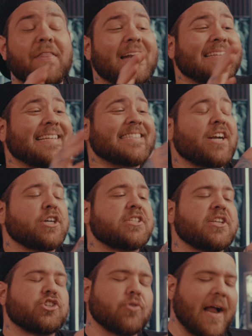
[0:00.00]
then as it starts
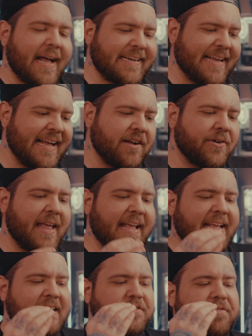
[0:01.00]
to dry down,
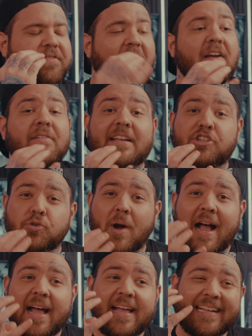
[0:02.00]
it gets very
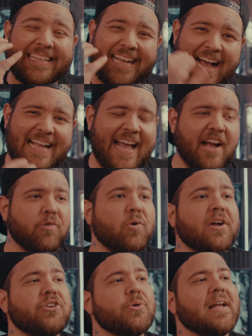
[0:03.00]
dry gaiac
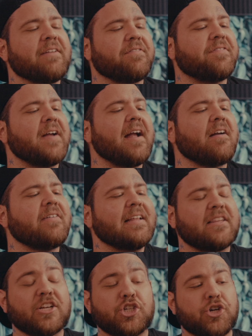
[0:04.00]
wood. You get very
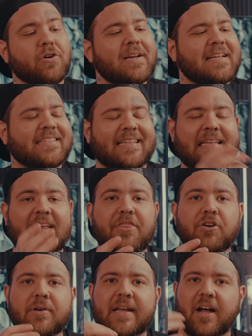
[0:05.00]
luxurious
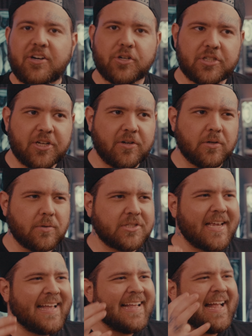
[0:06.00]
leathery
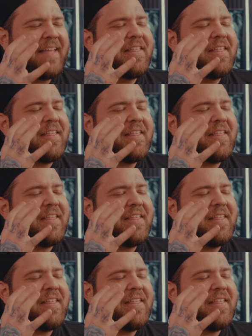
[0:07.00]
undertones, and